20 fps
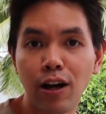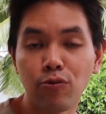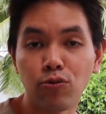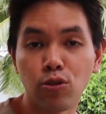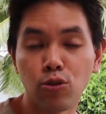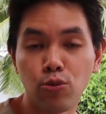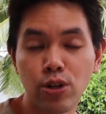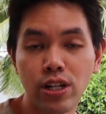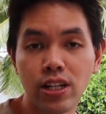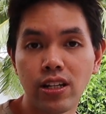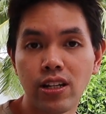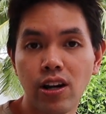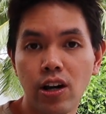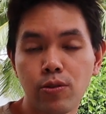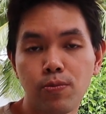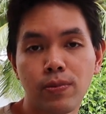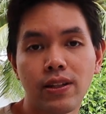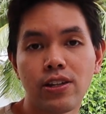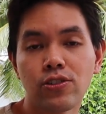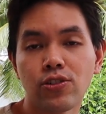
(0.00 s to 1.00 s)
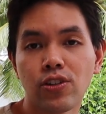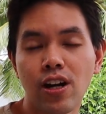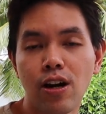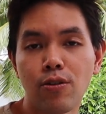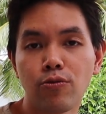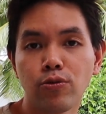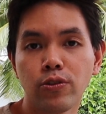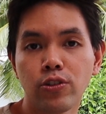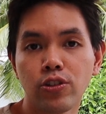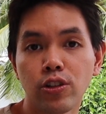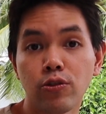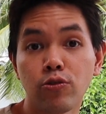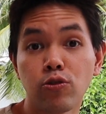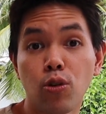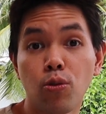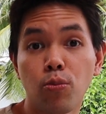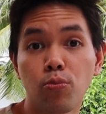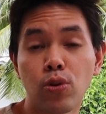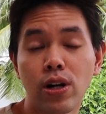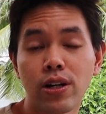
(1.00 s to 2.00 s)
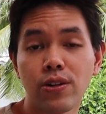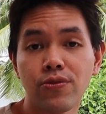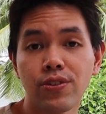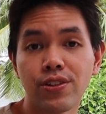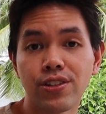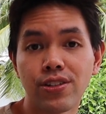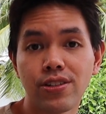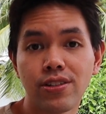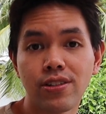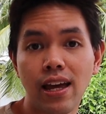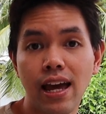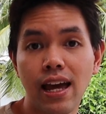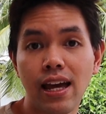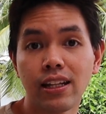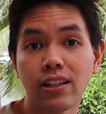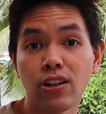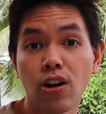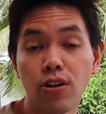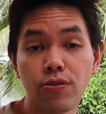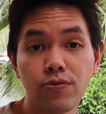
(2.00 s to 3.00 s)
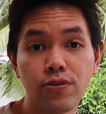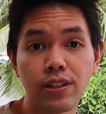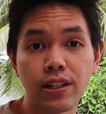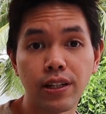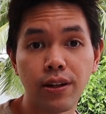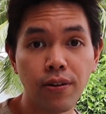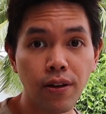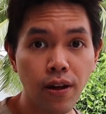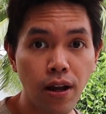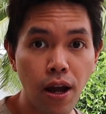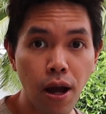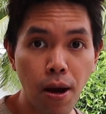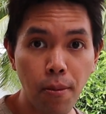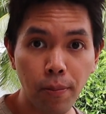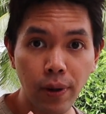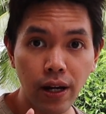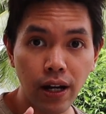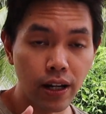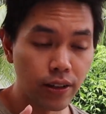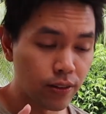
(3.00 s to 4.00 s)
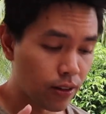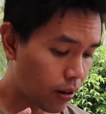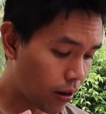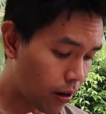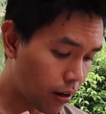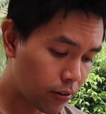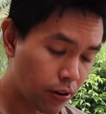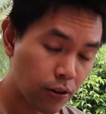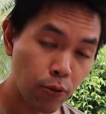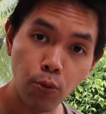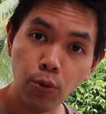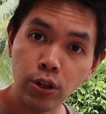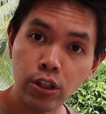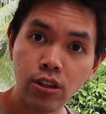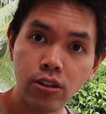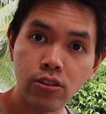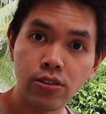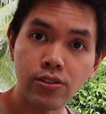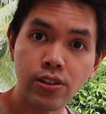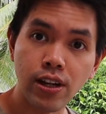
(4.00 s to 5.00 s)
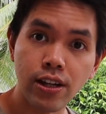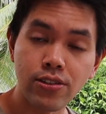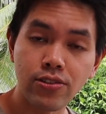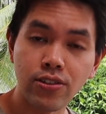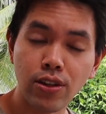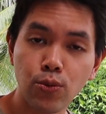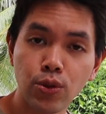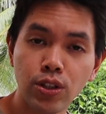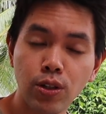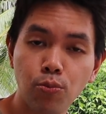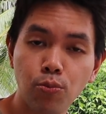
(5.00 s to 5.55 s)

for a really nice place to come to for breakfast and coffee. But we just stick with